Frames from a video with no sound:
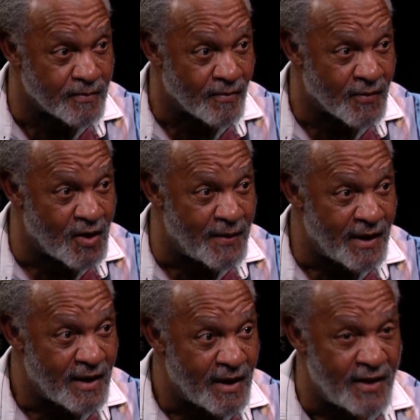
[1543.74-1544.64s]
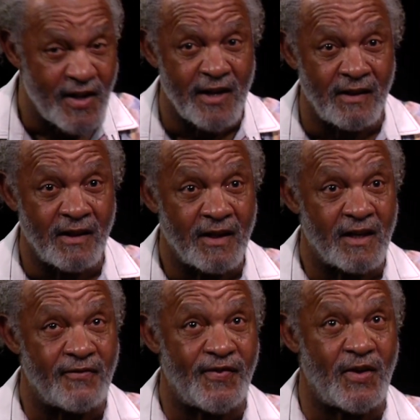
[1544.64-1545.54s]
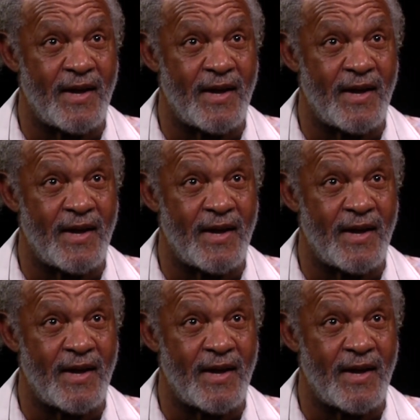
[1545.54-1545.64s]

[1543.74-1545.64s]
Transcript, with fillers: Yeah. You know I mean? And then if you